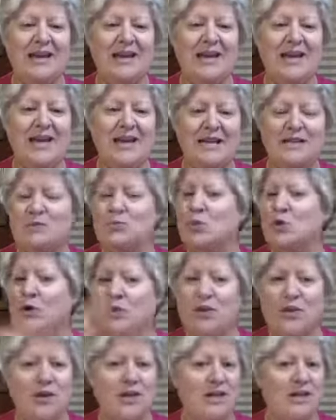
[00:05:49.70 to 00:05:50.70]
is
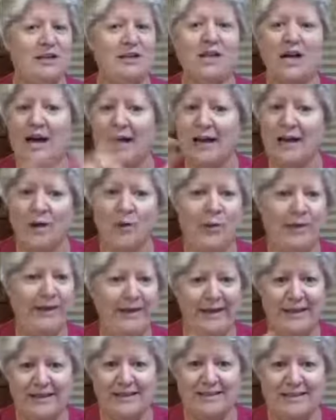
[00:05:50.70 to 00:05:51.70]
worth the entire
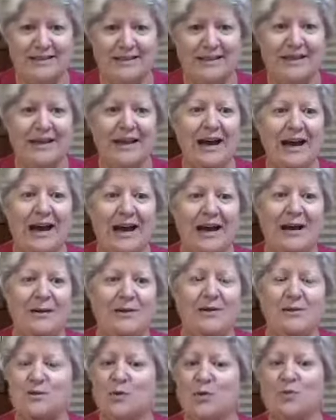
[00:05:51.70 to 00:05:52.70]
weekend.
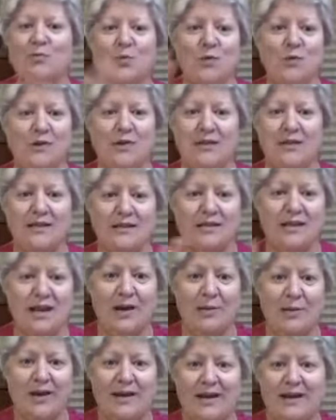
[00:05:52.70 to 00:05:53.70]
Is worth more than the entire
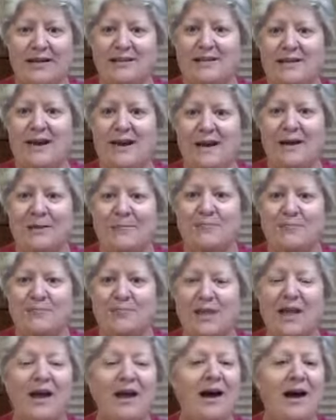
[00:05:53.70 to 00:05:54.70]
weekend.
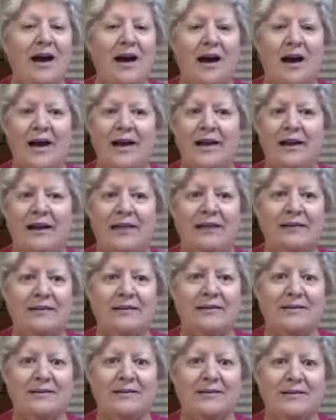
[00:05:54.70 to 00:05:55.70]
I
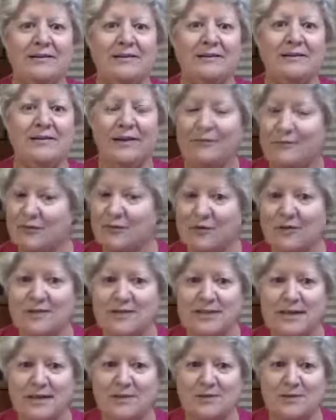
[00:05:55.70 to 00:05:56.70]
love the first
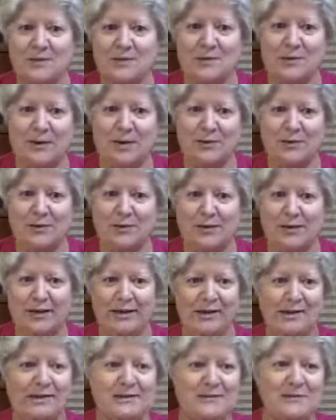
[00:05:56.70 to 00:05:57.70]
day because I always pick up new
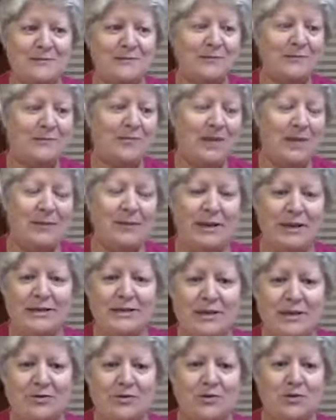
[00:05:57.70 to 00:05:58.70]
nuggets, but it
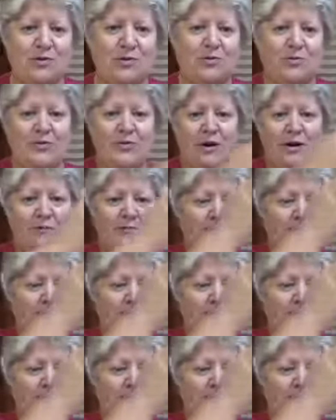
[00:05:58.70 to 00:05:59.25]
tells you from